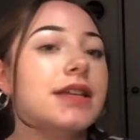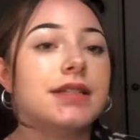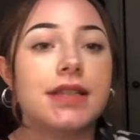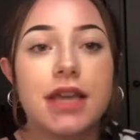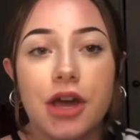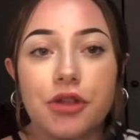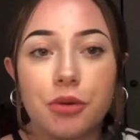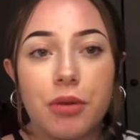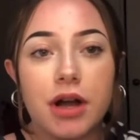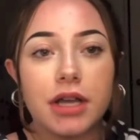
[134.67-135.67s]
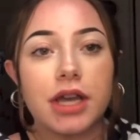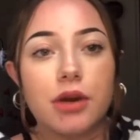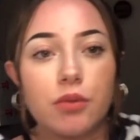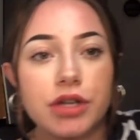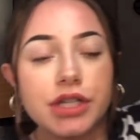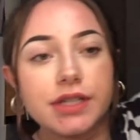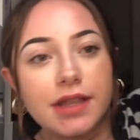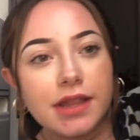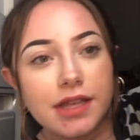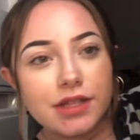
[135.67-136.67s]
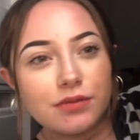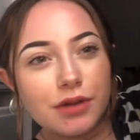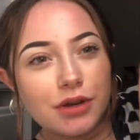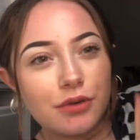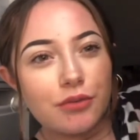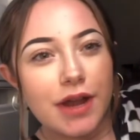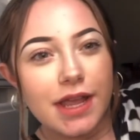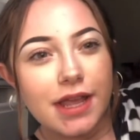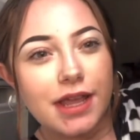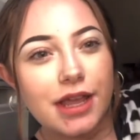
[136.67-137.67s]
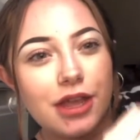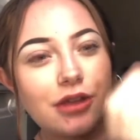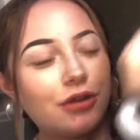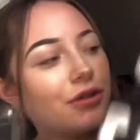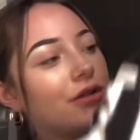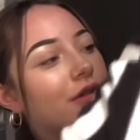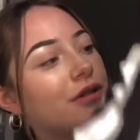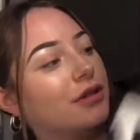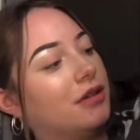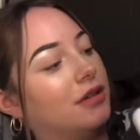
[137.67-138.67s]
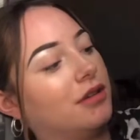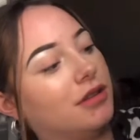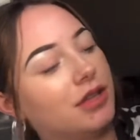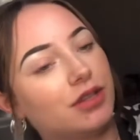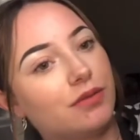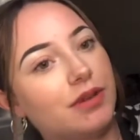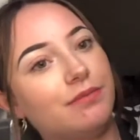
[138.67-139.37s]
is the other pocket, which is this one right here. This one.